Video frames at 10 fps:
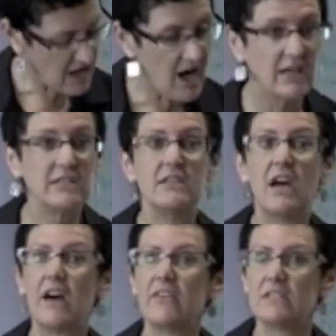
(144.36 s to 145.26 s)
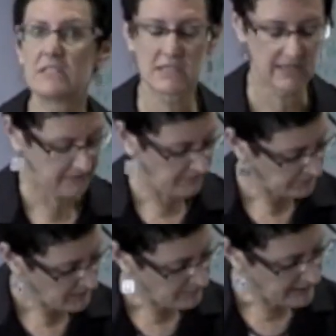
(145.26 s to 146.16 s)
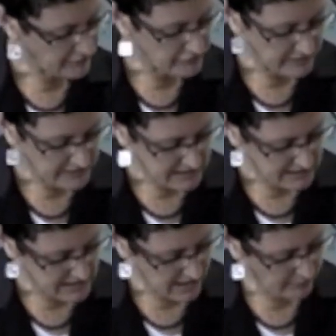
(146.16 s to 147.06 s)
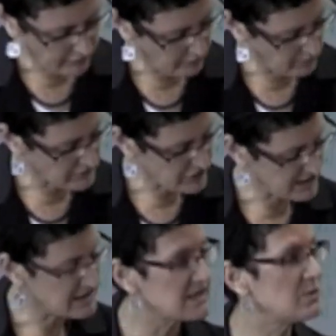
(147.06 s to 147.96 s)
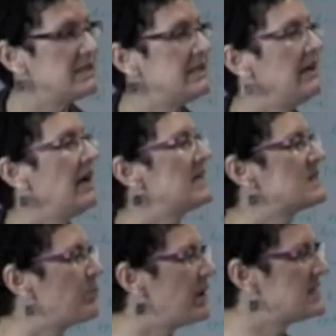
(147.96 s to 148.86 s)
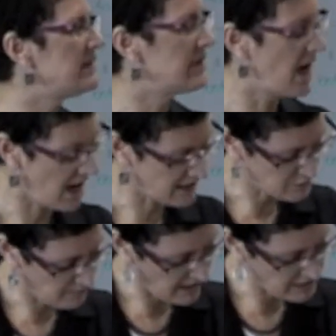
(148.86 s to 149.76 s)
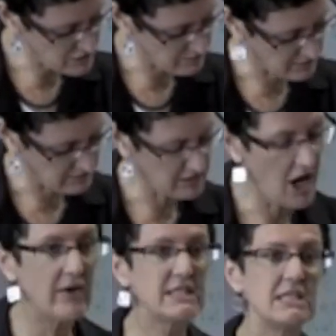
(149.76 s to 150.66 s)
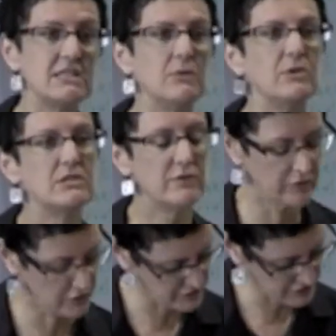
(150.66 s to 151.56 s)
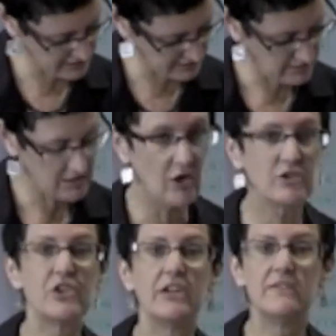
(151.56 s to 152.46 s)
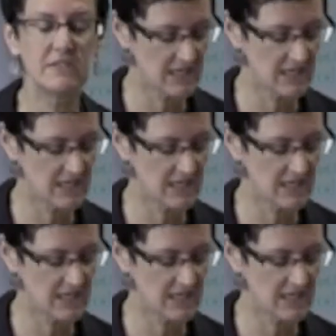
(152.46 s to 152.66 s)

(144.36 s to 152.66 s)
Garland and others. But in contemporary criminal justice, we see expressive and harsh punishment coexisting with diversion, alternative